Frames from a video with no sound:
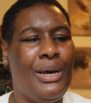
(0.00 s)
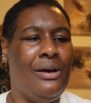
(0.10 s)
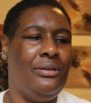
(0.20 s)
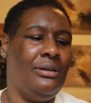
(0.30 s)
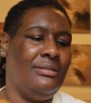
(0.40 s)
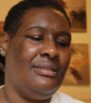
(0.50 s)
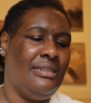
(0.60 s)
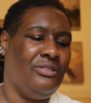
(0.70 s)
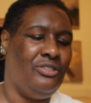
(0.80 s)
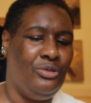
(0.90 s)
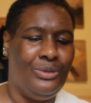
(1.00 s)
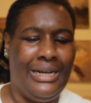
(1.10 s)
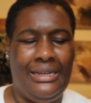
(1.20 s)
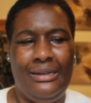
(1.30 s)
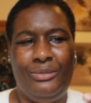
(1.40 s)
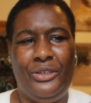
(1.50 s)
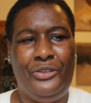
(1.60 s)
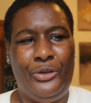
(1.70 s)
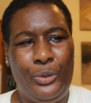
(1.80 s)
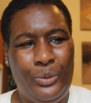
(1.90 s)
powders that do what I need them to
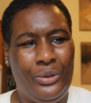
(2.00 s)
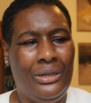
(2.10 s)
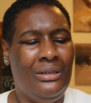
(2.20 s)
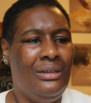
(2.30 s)
do.